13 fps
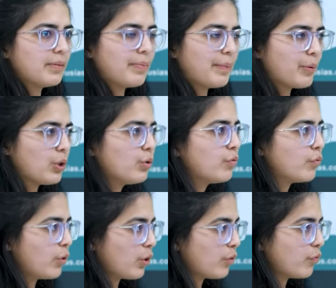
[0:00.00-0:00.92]
people who
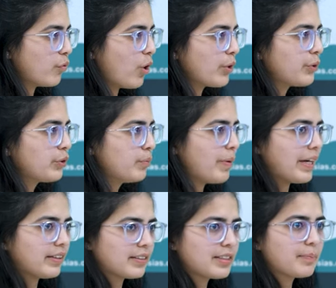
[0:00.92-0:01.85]
want to
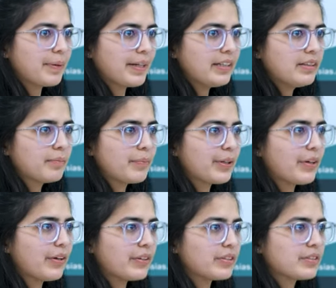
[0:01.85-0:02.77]
participate,
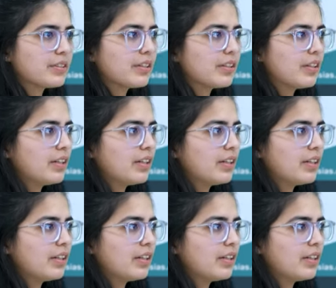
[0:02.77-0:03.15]
because